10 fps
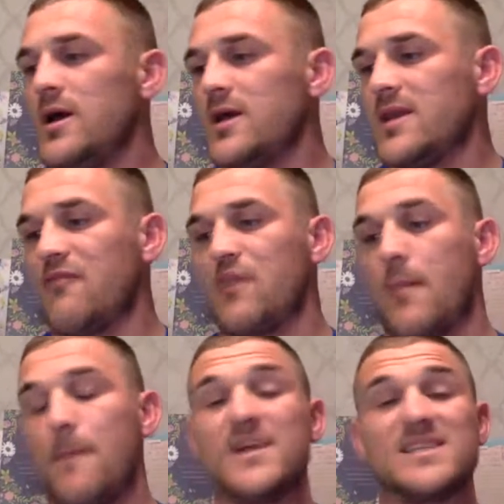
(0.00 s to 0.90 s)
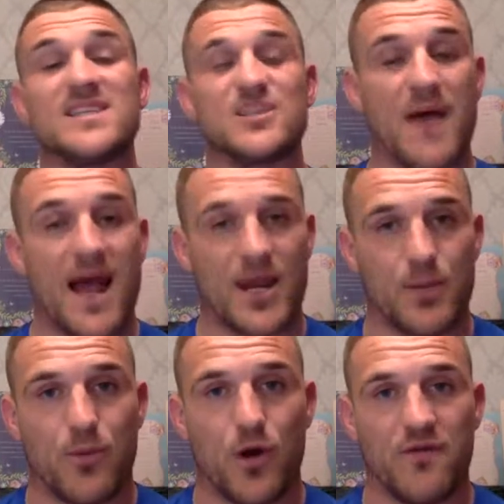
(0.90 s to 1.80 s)
Now, from a business partner
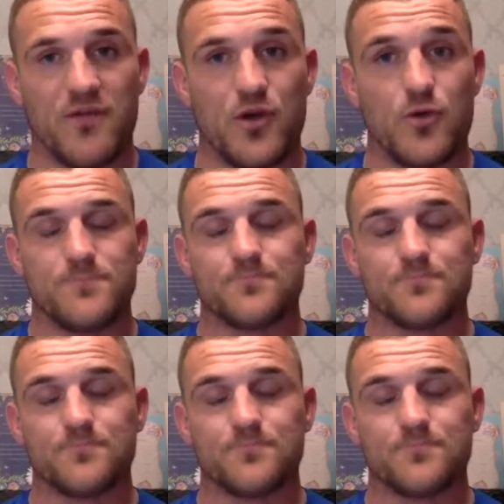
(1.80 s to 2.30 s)
point of view,